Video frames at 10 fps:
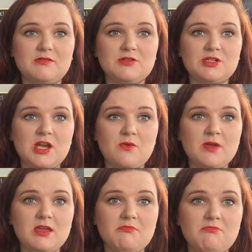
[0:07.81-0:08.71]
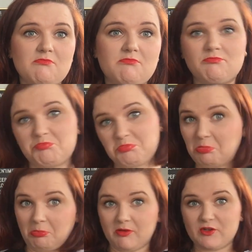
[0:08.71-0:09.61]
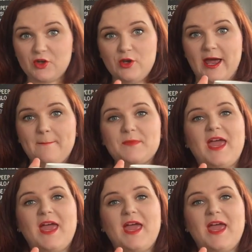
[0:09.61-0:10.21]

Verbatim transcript: Shall we? It's gone now.